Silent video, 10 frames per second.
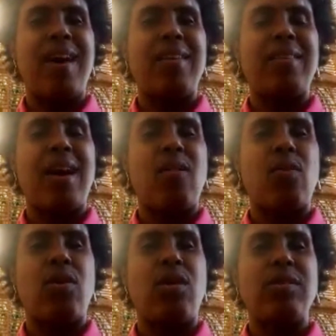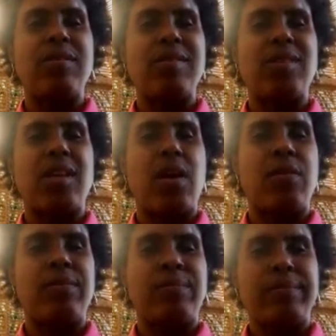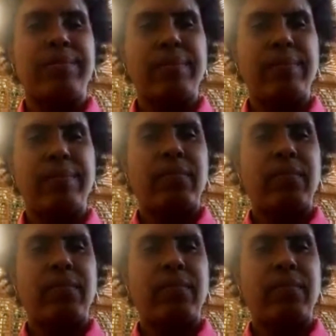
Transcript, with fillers: bit of my part in that that role. So,